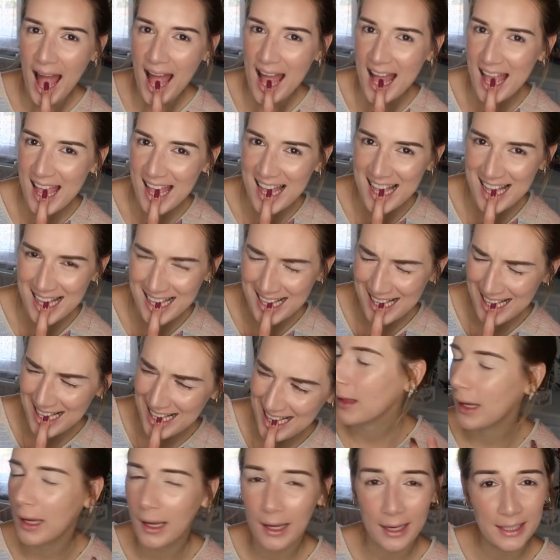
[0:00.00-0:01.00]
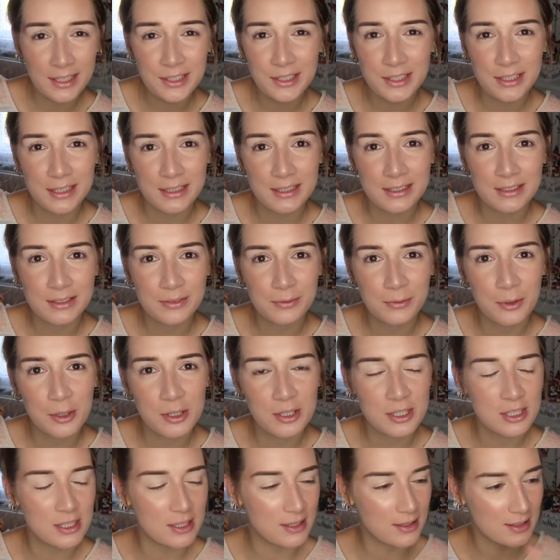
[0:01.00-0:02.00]
I just
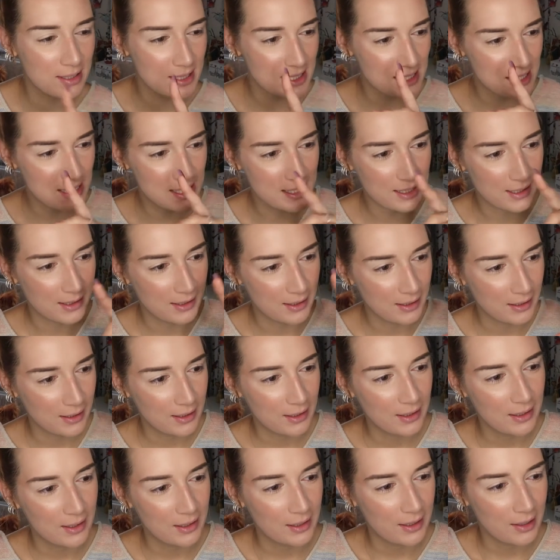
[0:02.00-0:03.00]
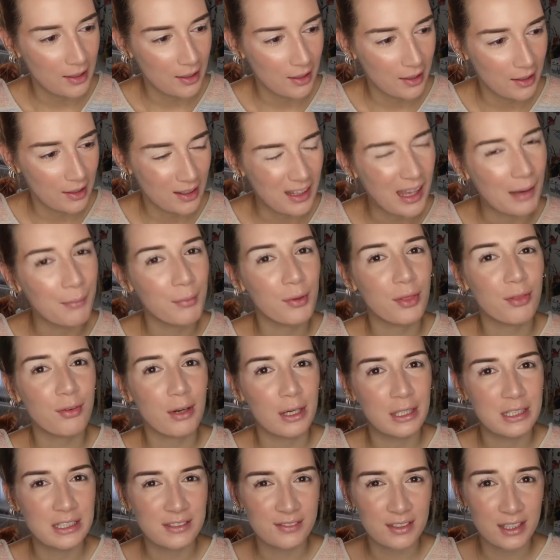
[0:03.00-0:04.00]
watched the Game of
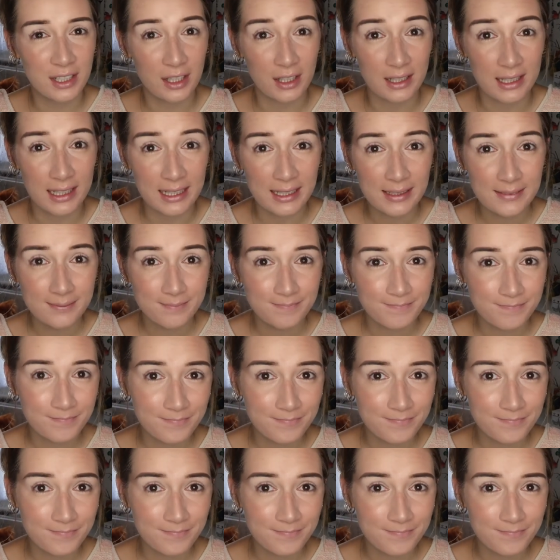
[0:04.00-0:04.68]
Thrones finale.